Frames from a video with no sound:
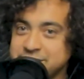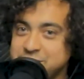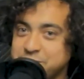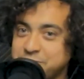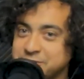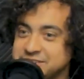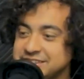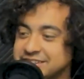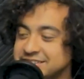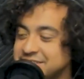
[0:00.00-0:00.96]
you first see
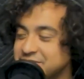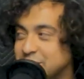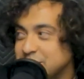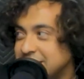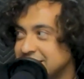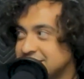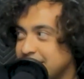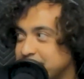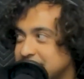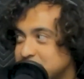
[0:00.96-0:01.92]
this? Even though you can't
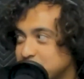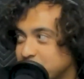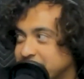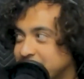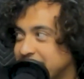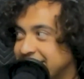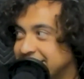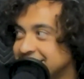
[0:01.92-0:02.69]
top that story, go ahead.